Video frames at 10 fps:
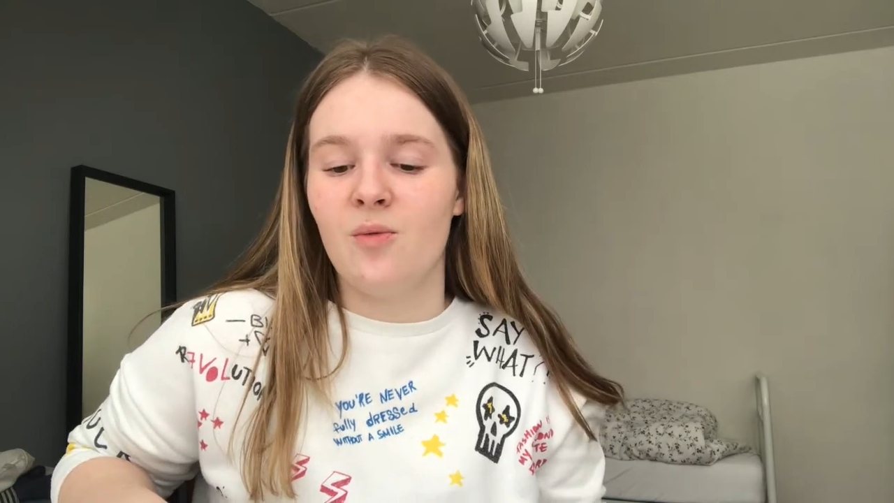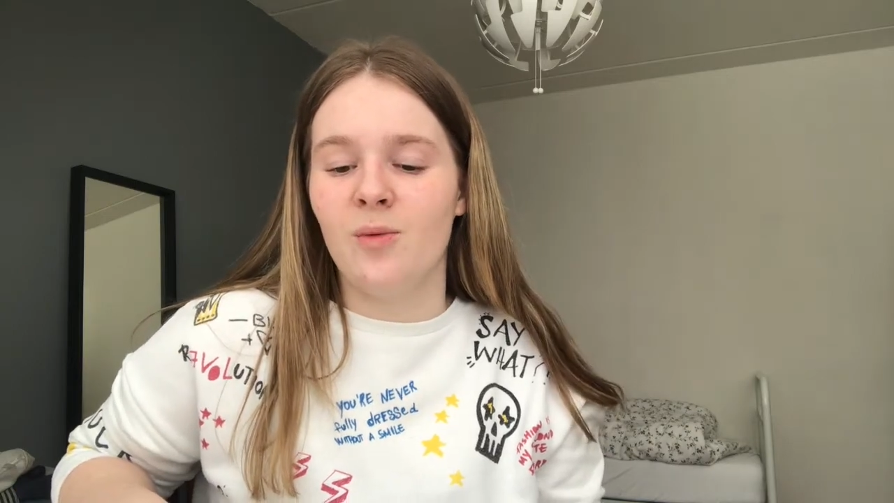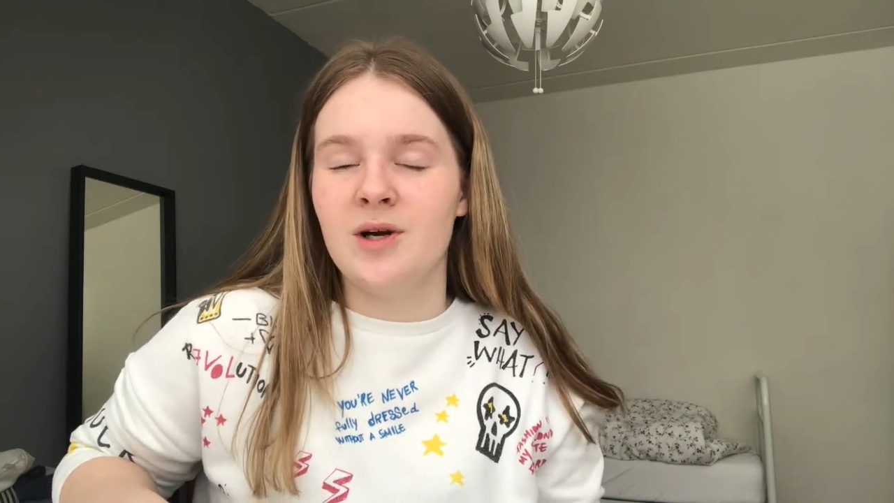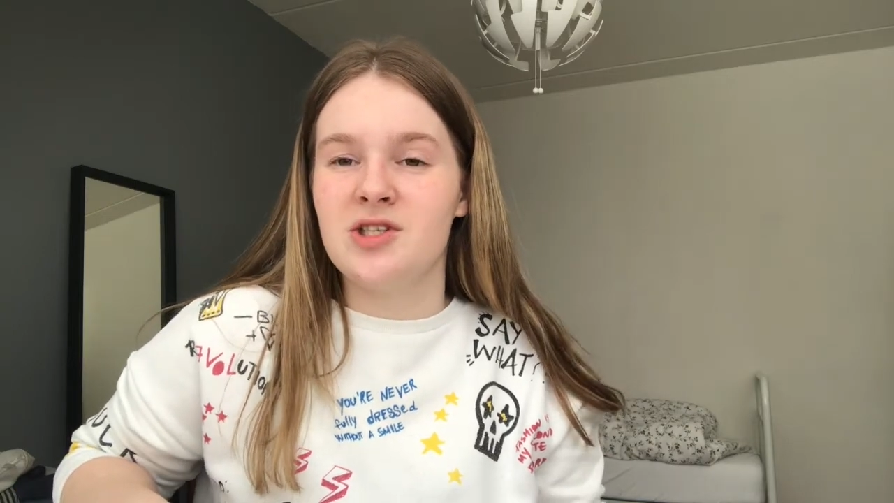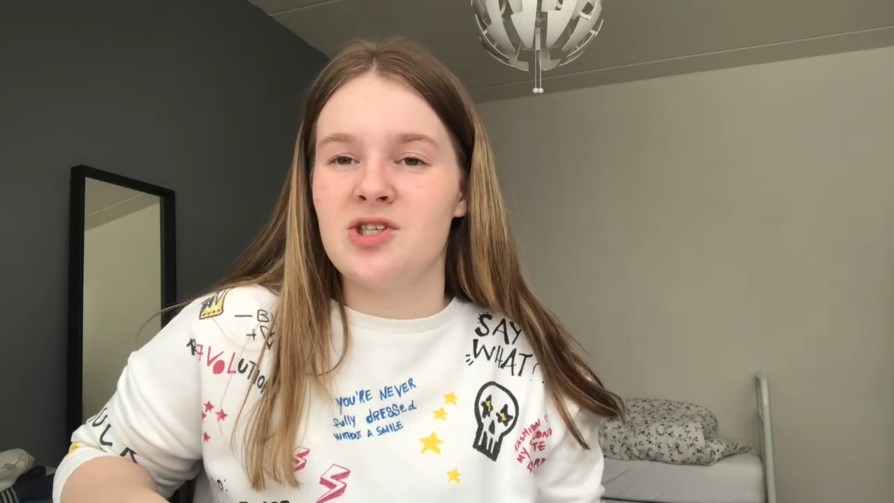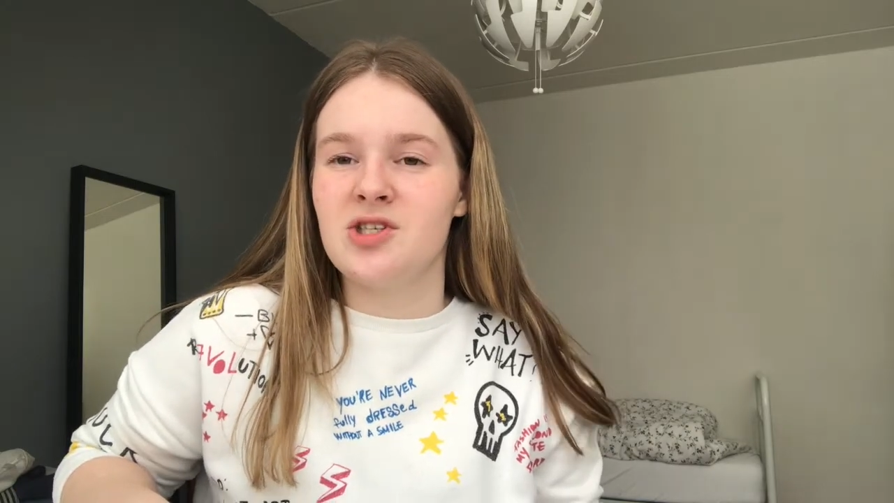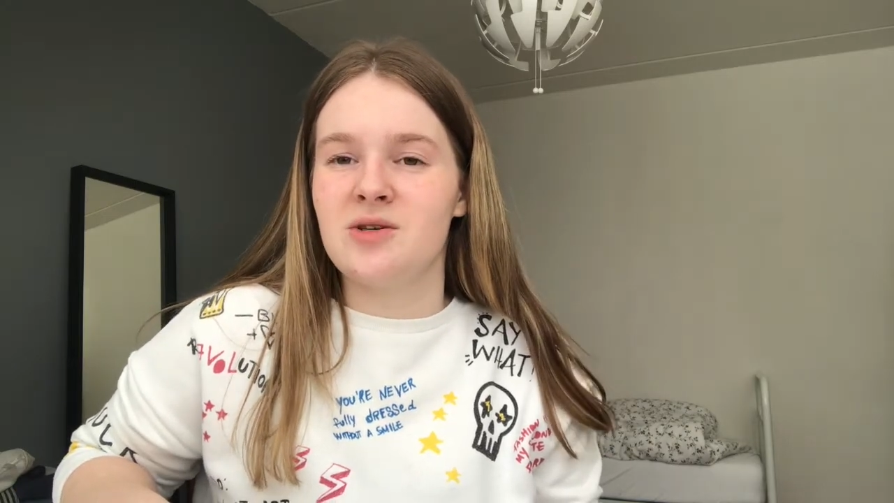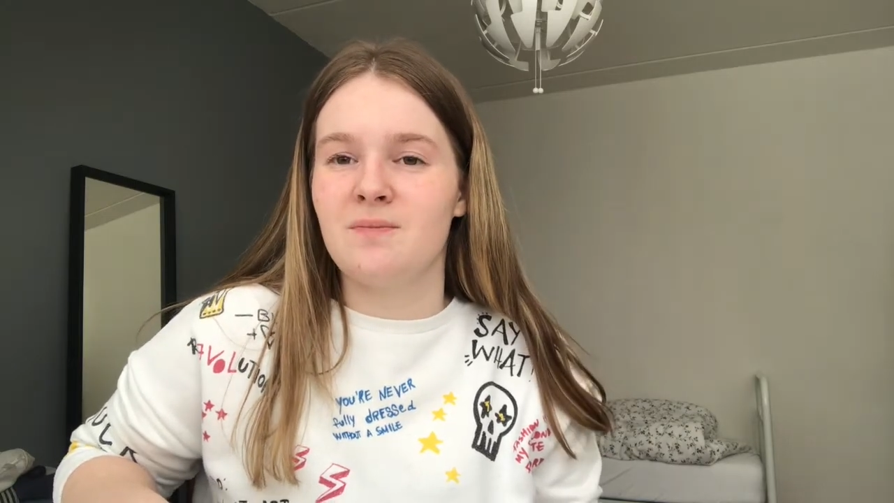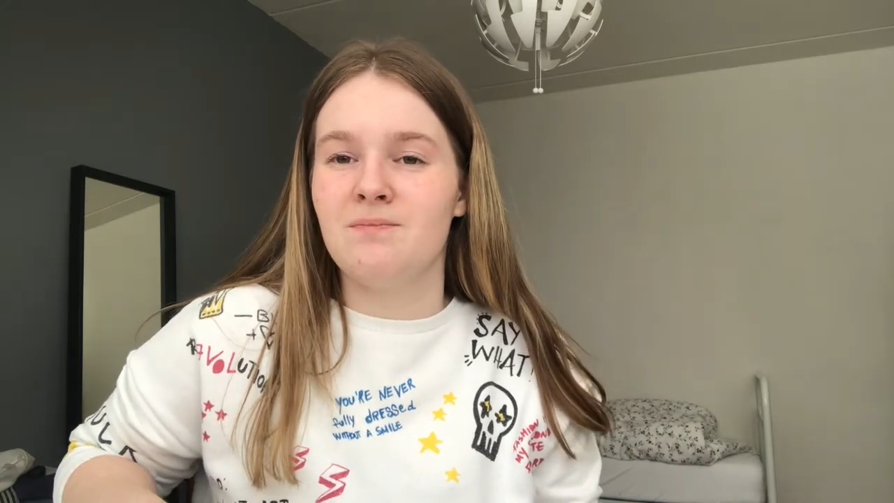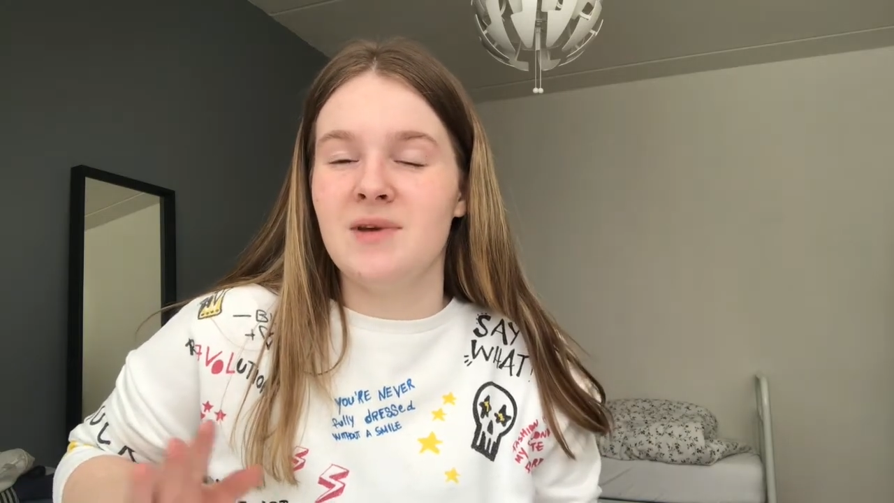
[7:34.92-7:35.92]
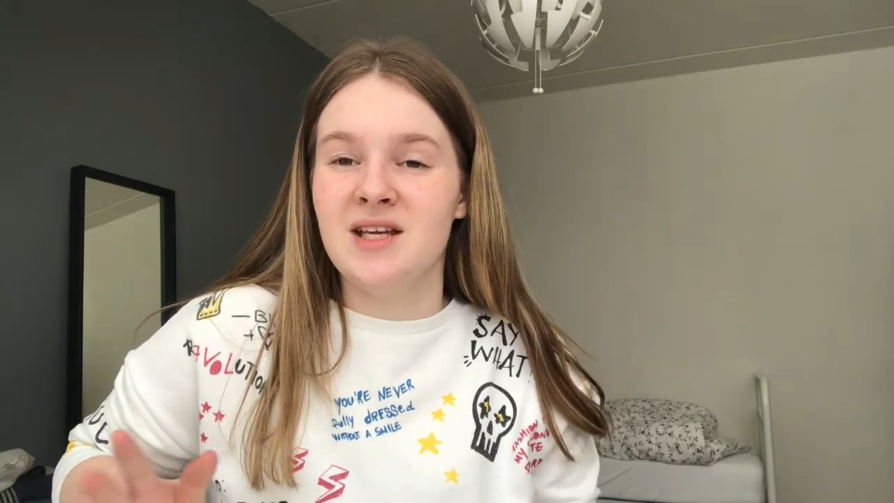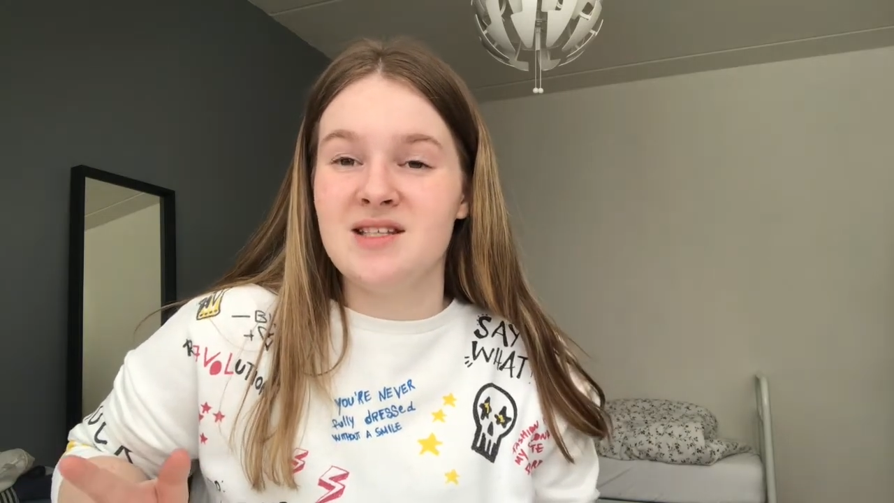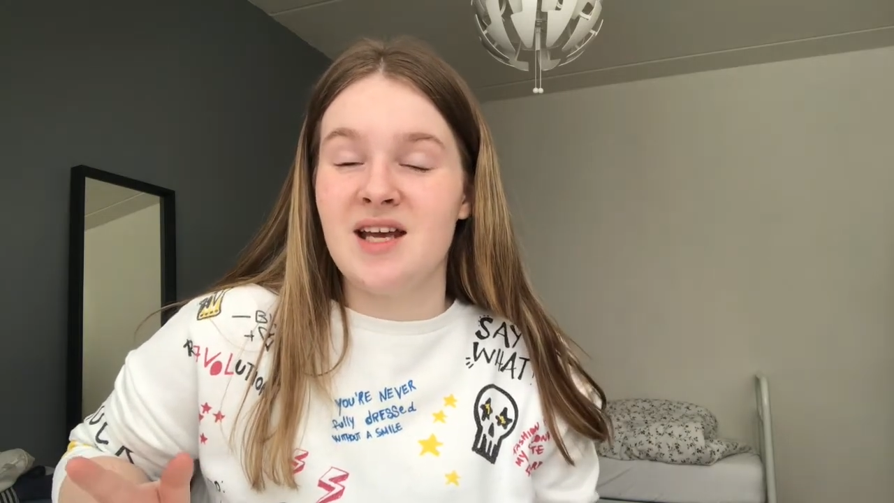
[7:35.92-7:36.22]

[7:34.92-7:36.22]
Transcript: which means